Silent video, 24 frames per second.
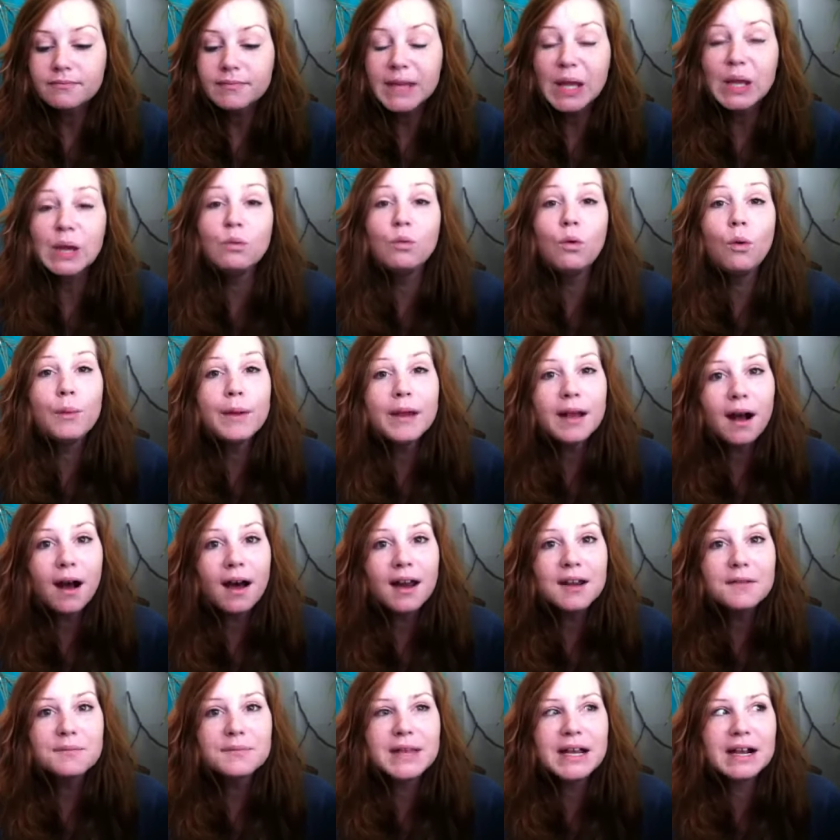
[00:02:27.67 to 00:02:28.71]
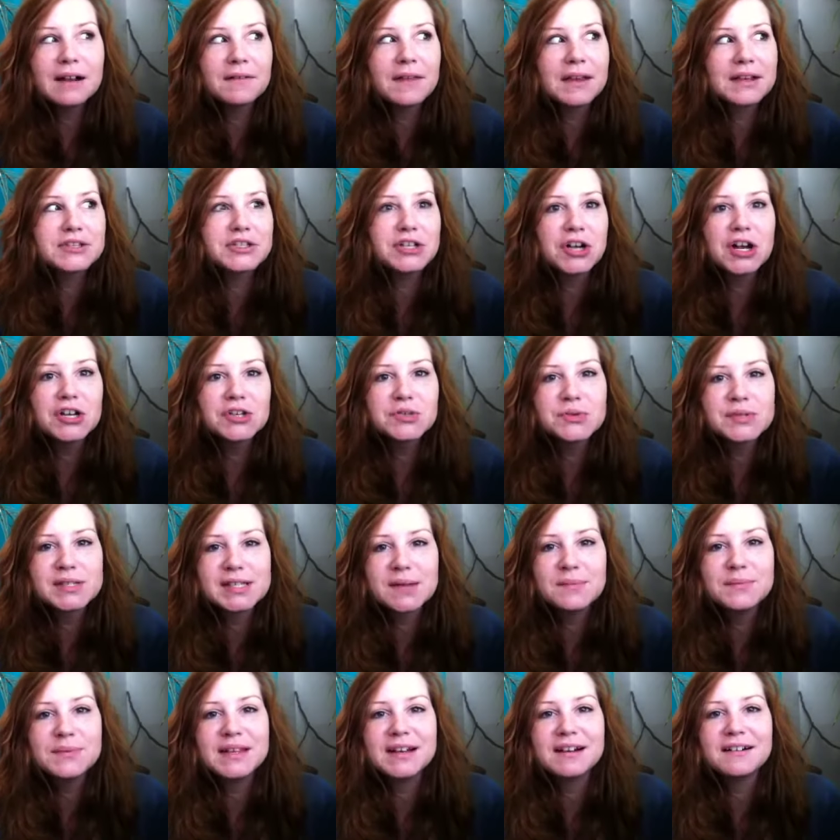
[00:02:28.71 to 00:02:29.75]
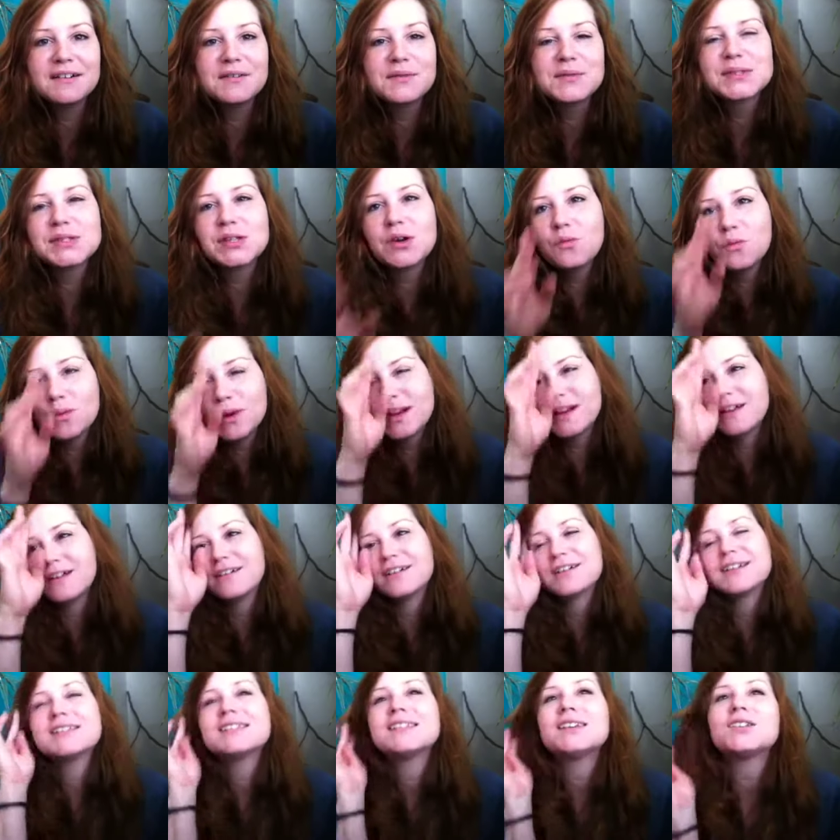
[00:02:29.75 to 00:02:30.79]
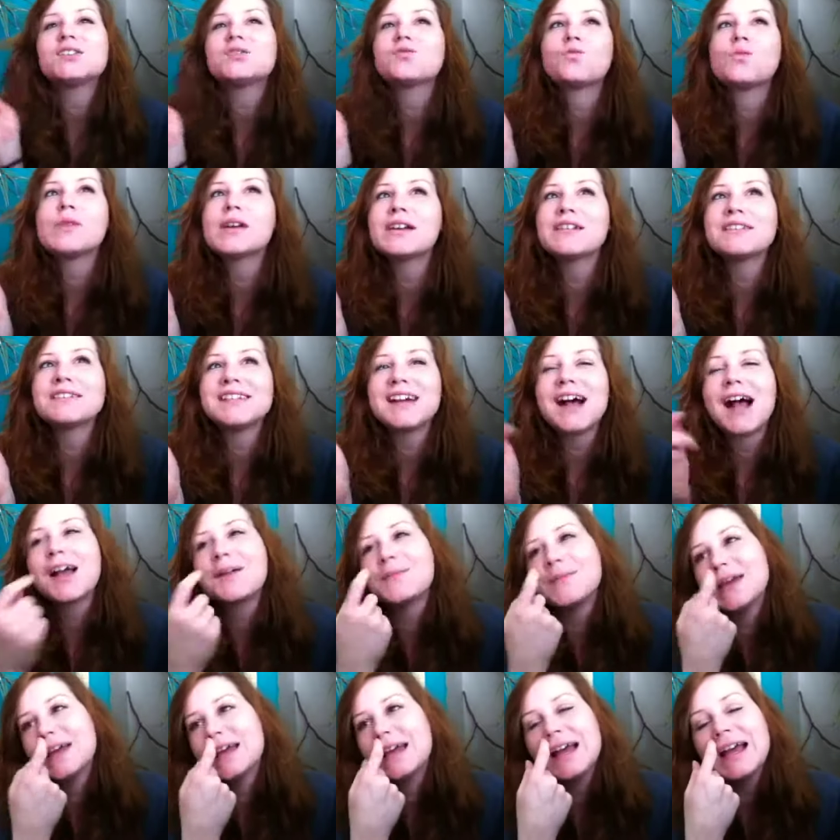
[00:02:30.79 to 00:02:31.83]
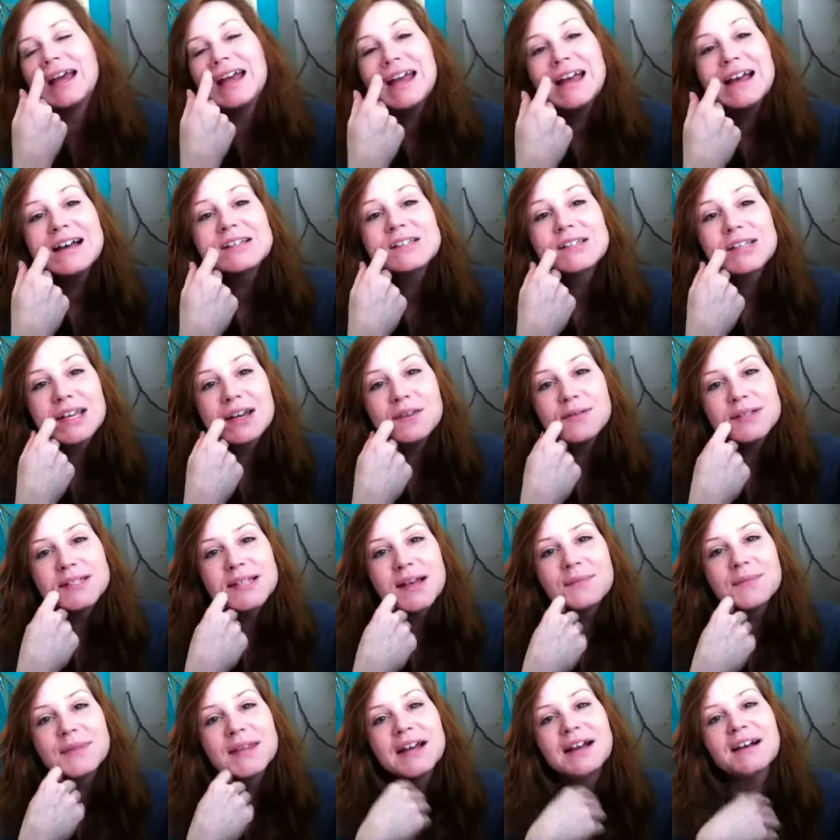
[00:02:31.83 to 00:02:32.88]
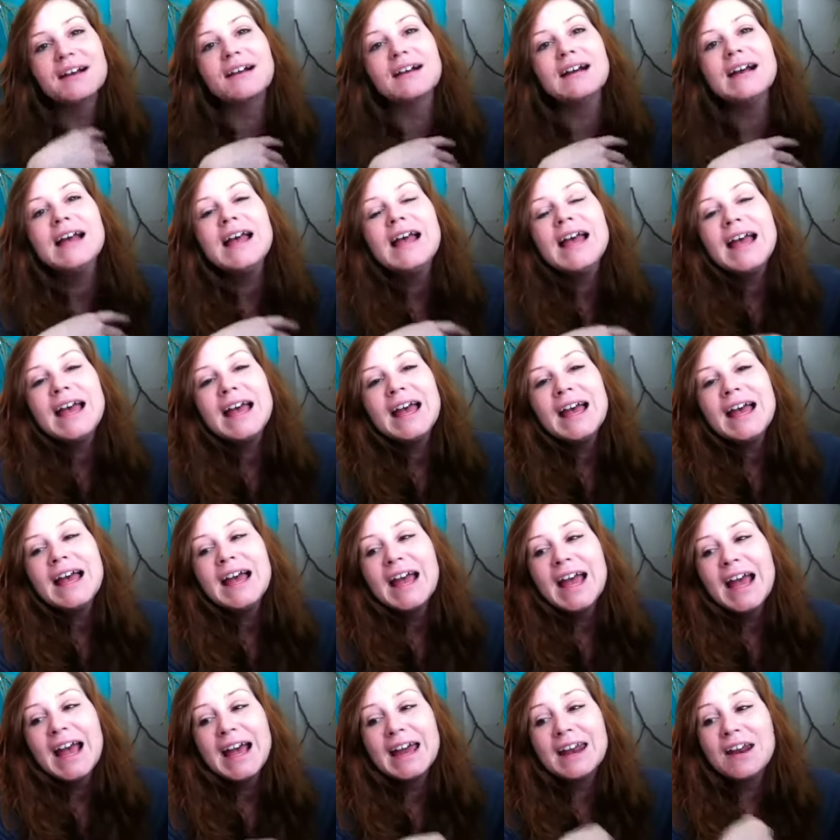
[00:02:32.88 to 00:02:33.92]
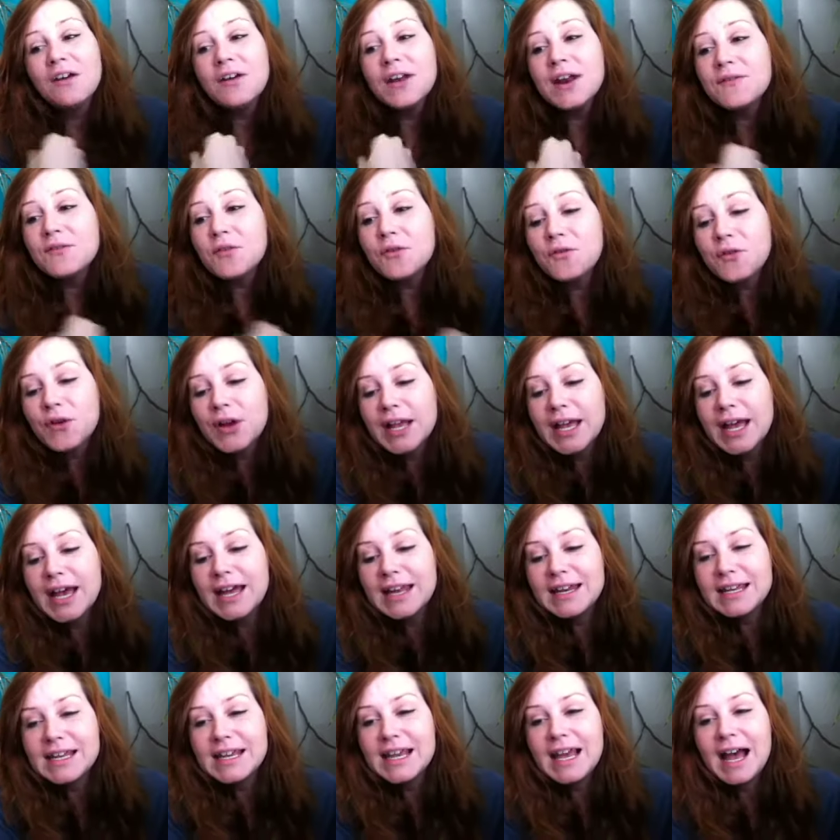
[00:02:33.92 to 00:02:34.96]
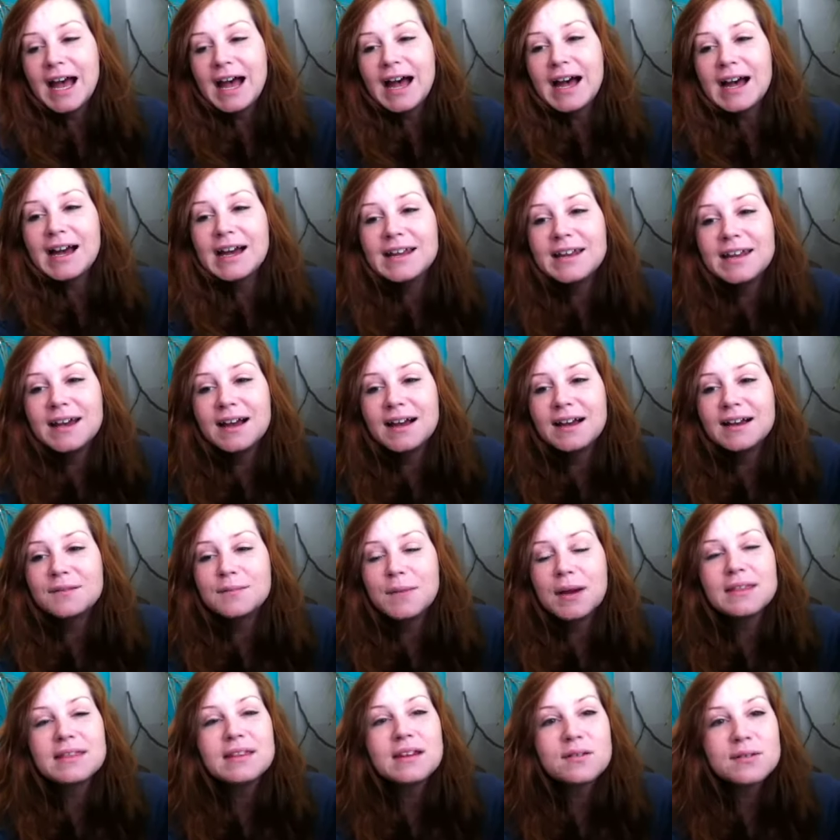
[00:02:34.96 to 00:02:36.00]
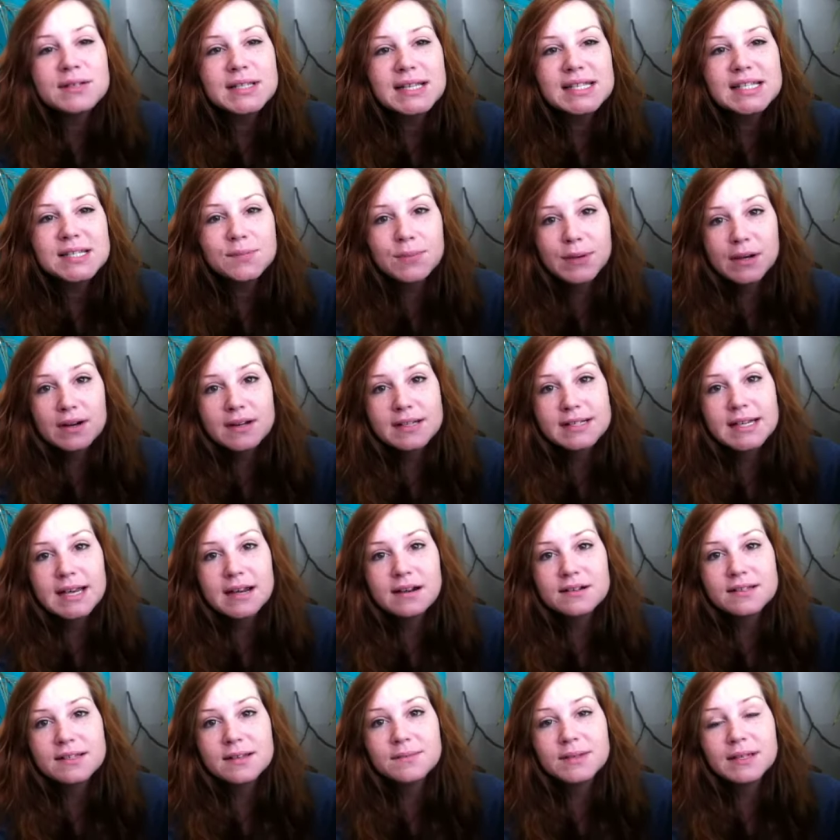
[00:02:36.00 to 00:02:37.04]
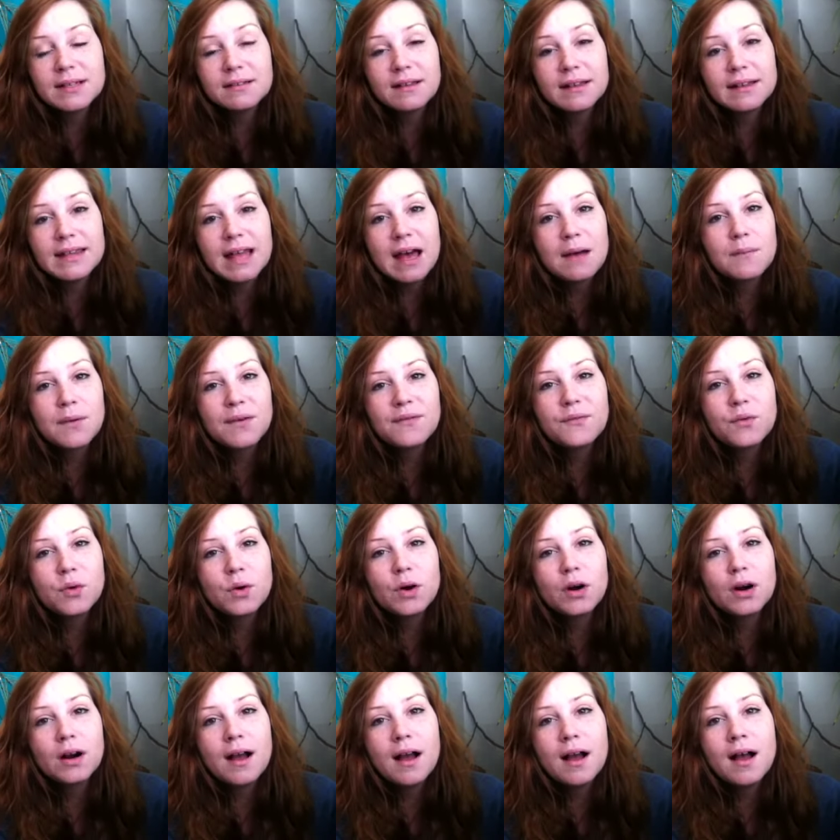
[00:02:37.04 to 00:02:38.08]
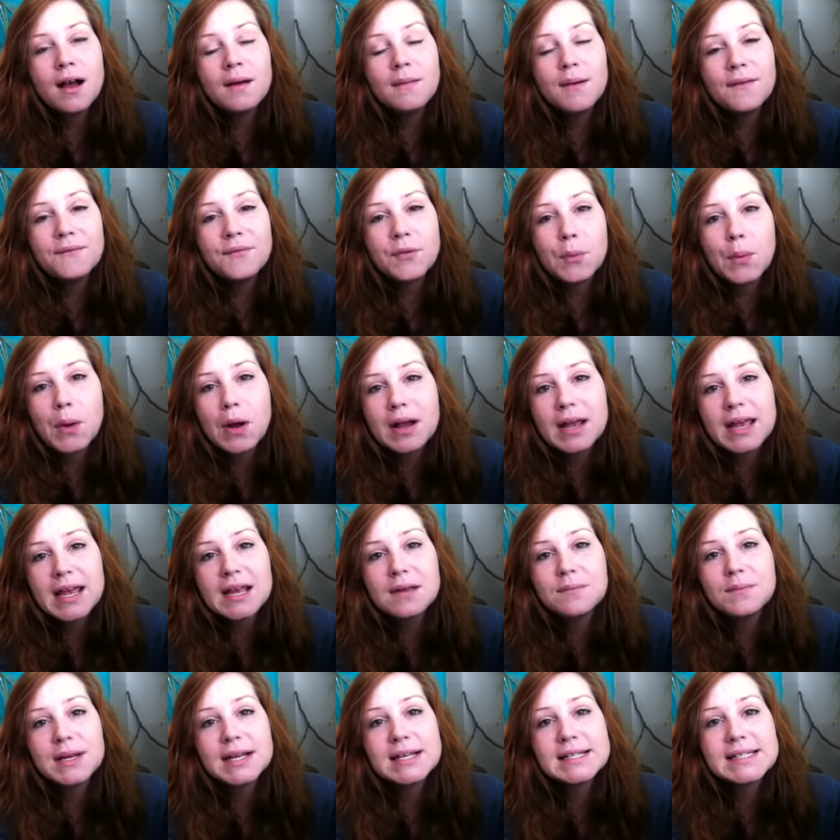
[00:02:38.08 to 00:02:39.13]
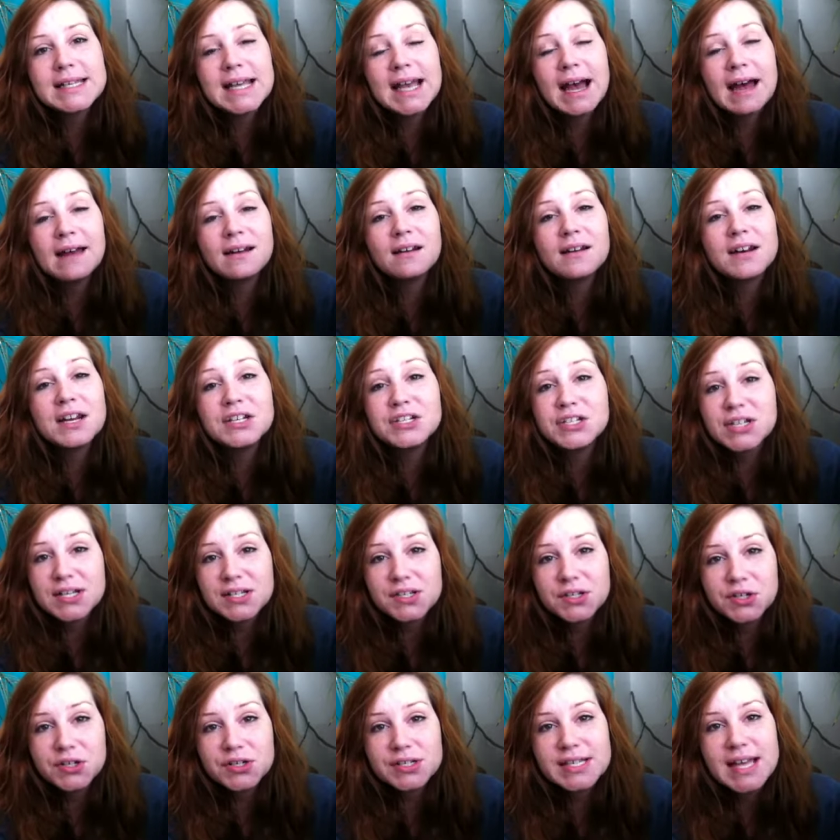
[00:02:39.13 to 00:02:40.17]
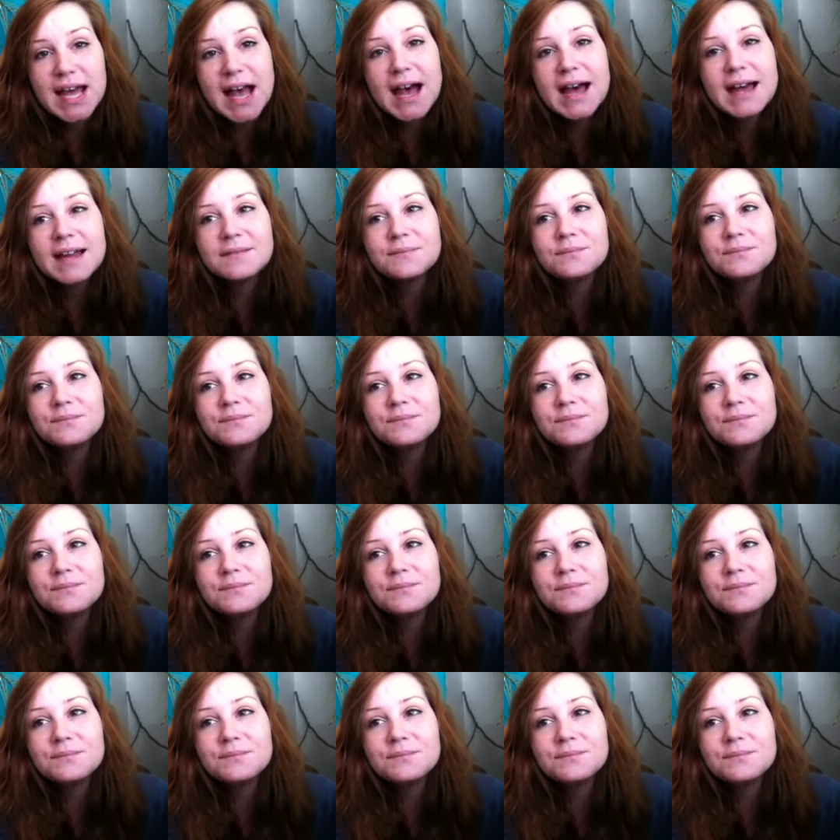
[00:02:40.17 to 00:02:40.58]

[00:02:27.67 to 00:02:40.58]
And when we got up there, like Josh was up there. It was so weird, such weird timing. So he was up there, and I'll never forget, he had, um, I think it was a spirit day or something like that before uh, a football game because he had on a jester's hat